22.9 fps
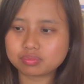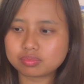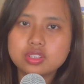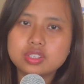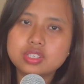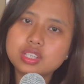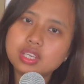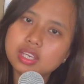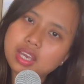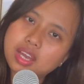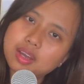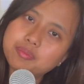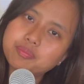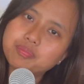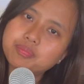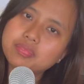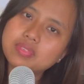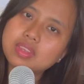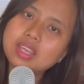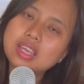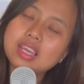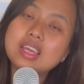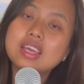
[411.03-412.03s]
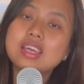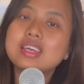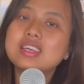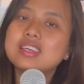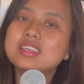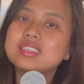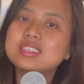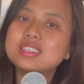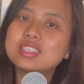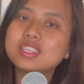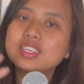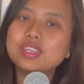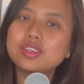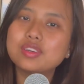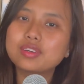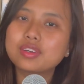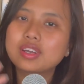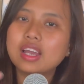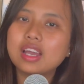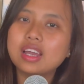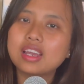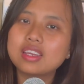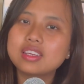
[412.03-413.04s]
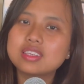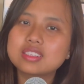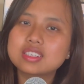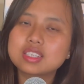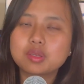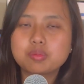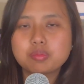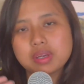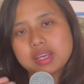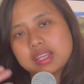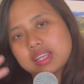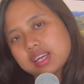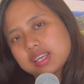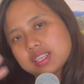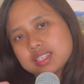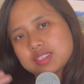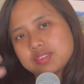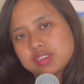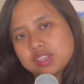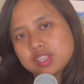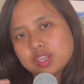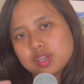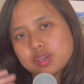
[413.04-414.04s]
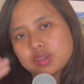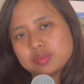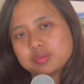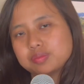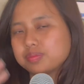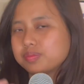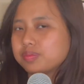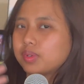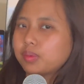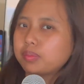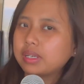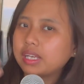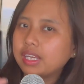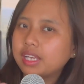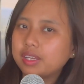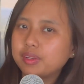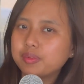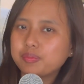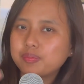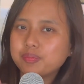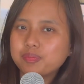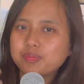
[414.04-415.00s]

So, yeah, see you guys in my next video. Bye bye.